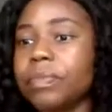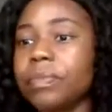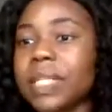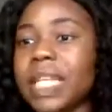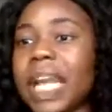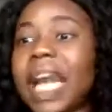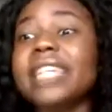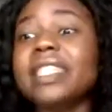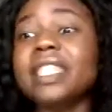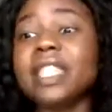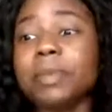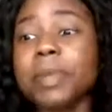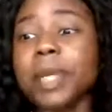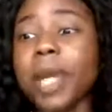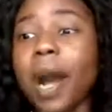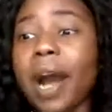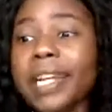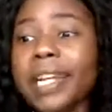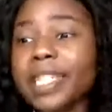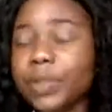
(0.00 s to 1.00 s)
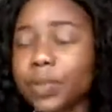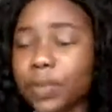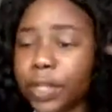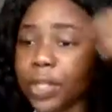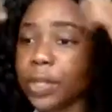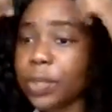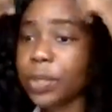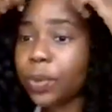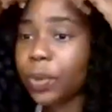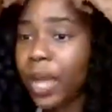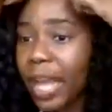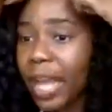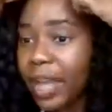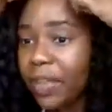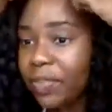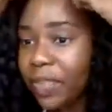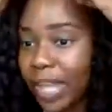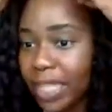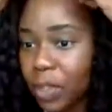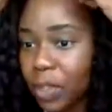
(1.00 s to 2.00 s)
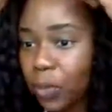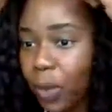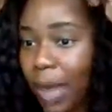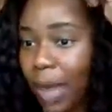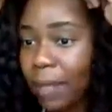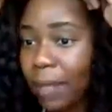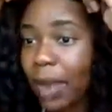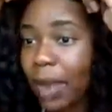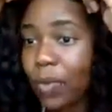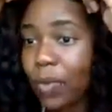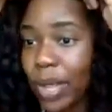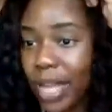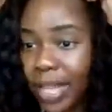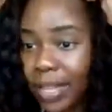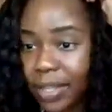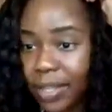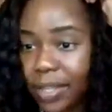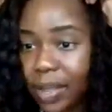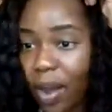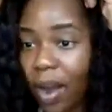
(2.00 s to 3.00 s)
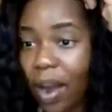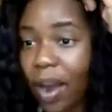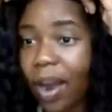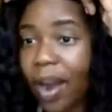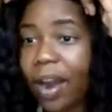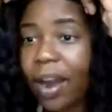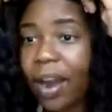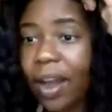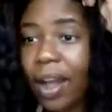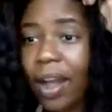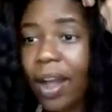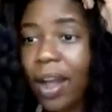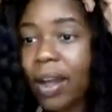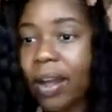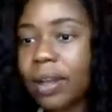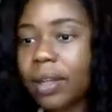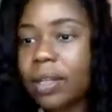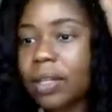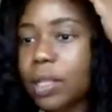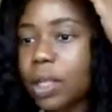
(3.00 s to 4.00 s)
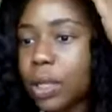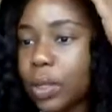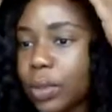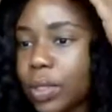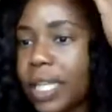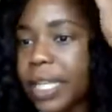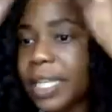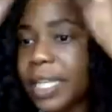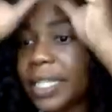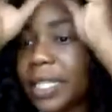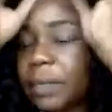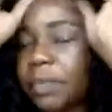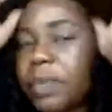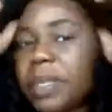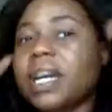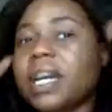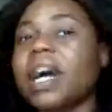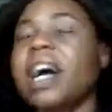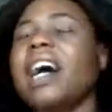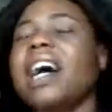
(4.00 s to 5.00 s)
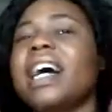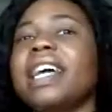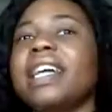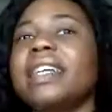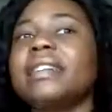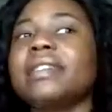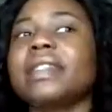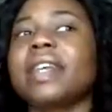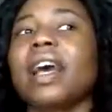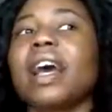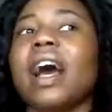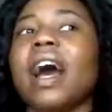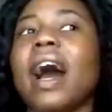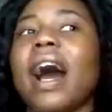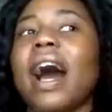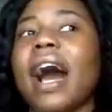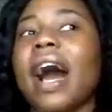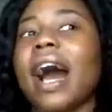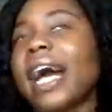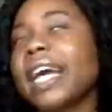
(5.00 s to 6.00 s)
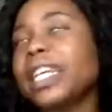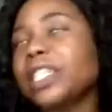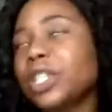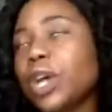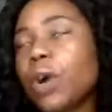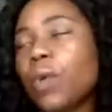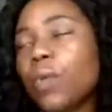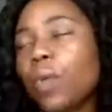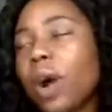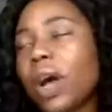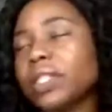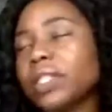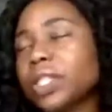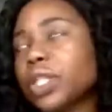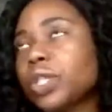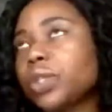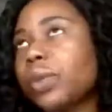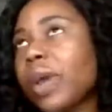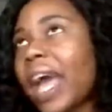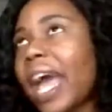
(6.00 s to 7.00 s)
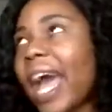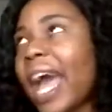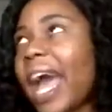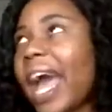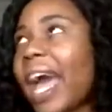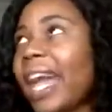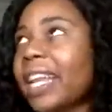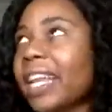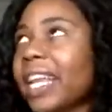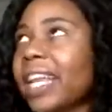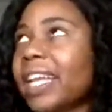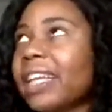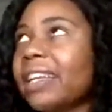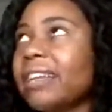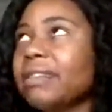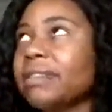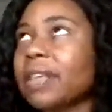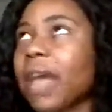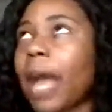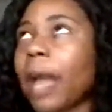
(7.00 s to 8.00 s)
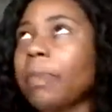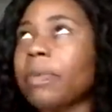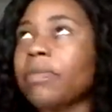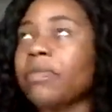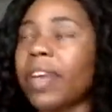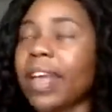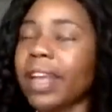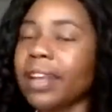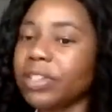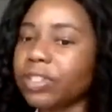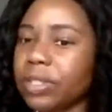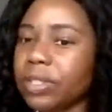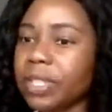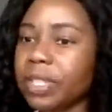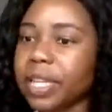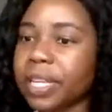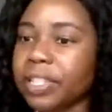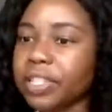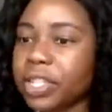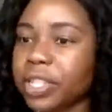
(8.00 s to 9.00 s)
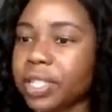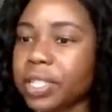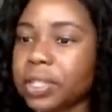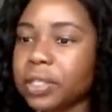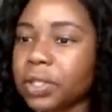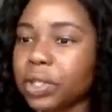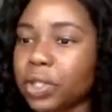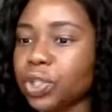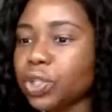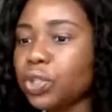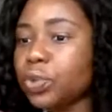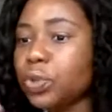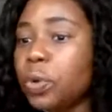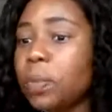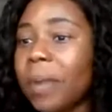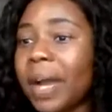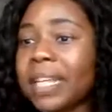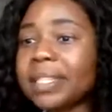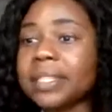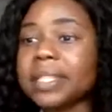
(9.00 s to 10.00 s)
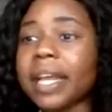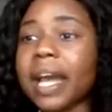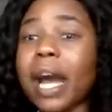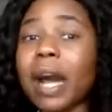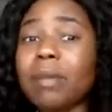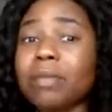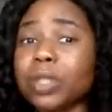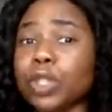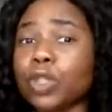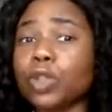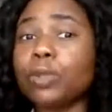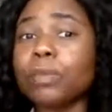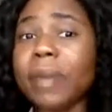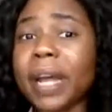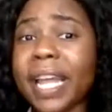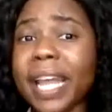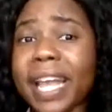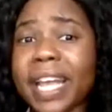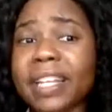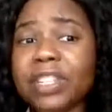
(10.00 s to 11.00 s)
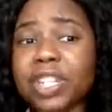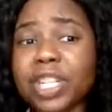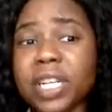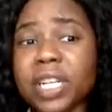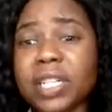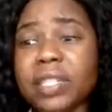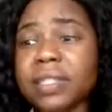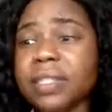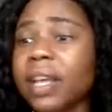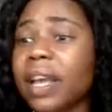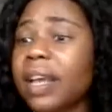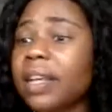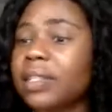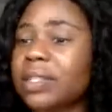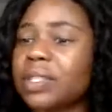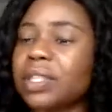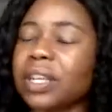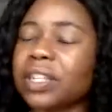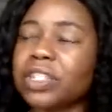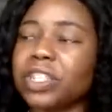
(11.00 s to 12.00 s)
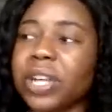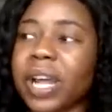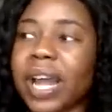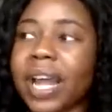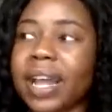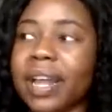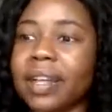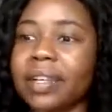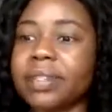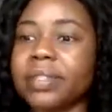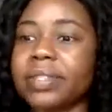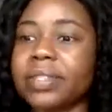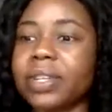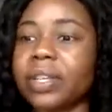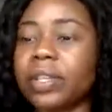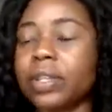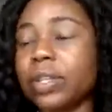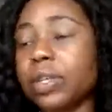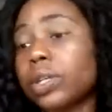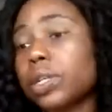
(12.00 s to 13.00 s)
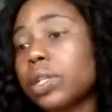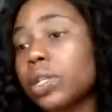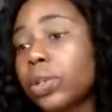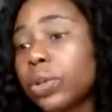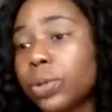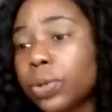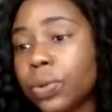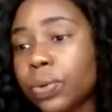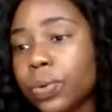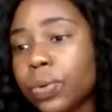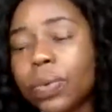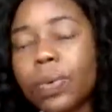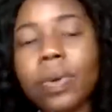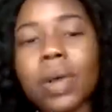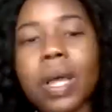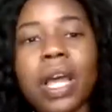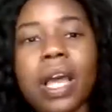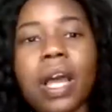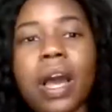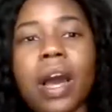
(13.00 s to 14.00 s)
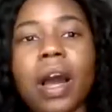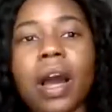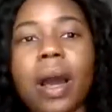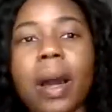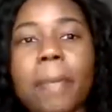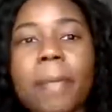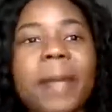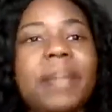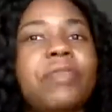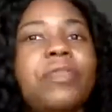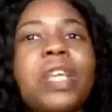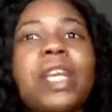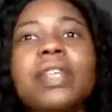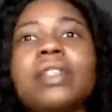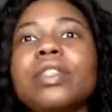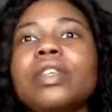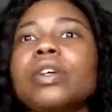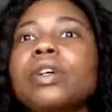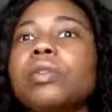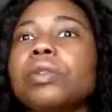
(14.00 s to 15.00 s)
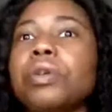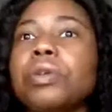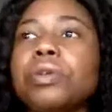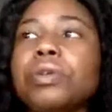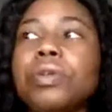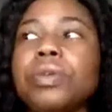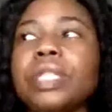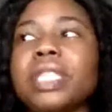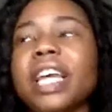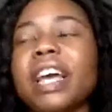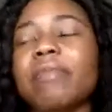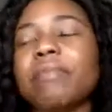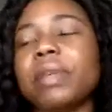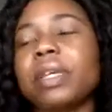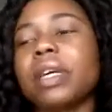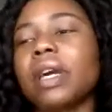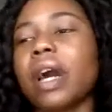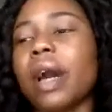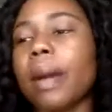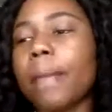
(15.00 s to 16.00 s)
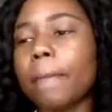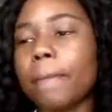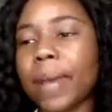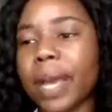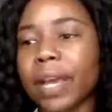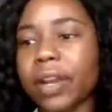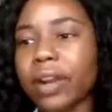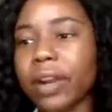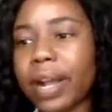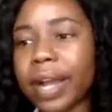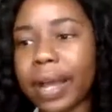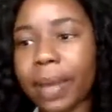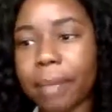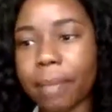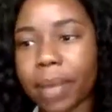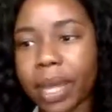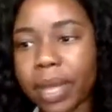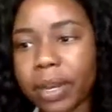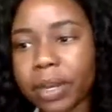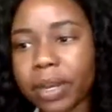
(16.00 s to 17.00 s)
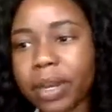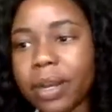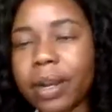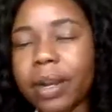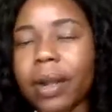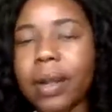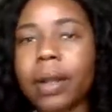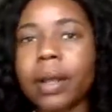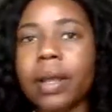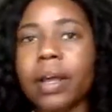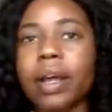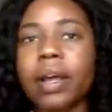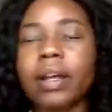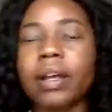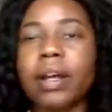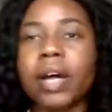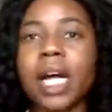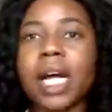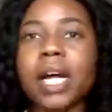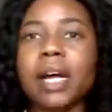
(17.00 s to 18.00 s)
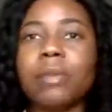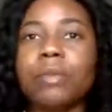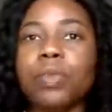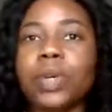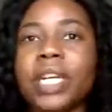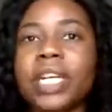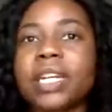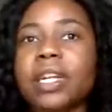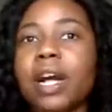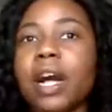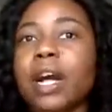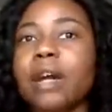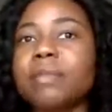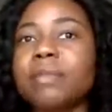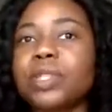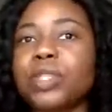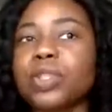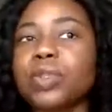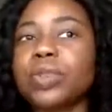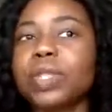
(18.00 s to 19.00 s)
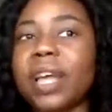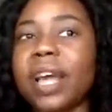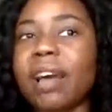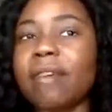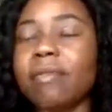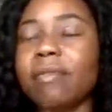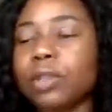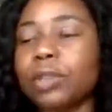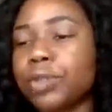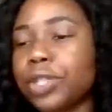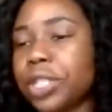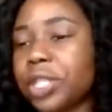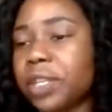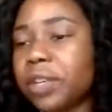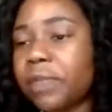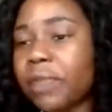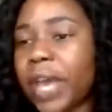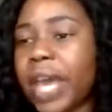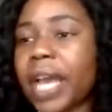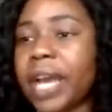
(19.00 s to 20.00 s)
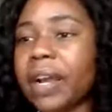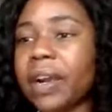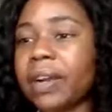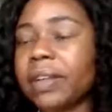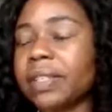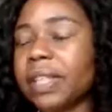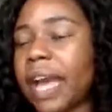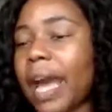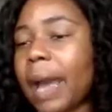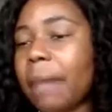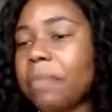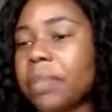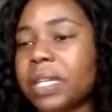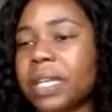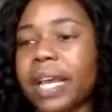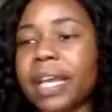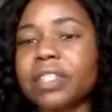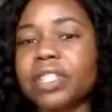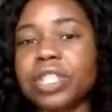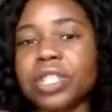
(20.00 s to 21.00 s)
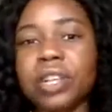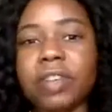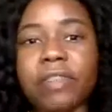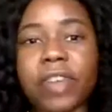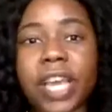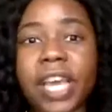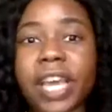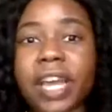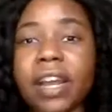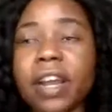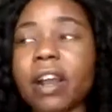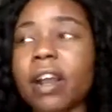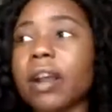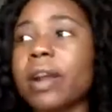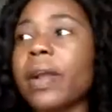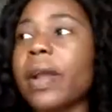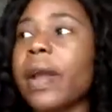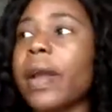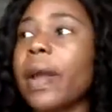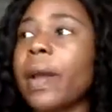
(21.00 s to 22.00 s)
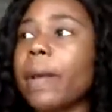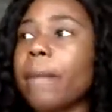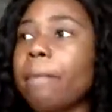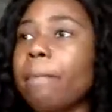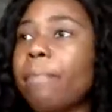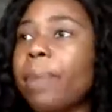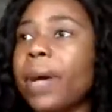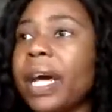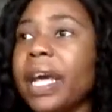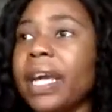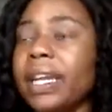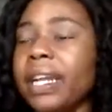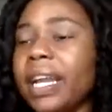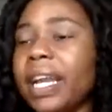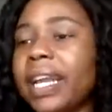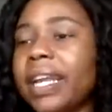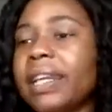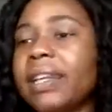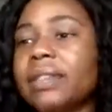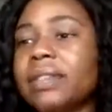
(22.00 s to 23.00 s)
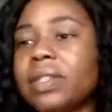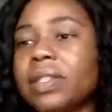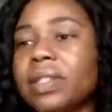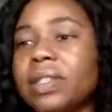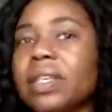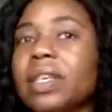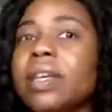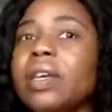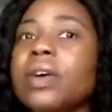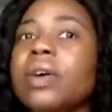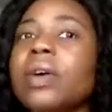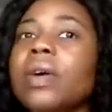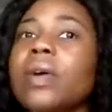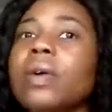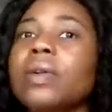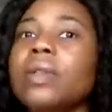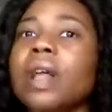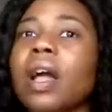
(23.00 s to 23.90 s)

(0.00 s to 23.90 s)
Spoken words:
And to be honest with you, that's why my wigs are glueless, because I don't want to add any type of extra tension to my scalp, to my edges, such as the glue. I think the glues have become better and better when it comes to the evolution of hair and the application of hair. But it's still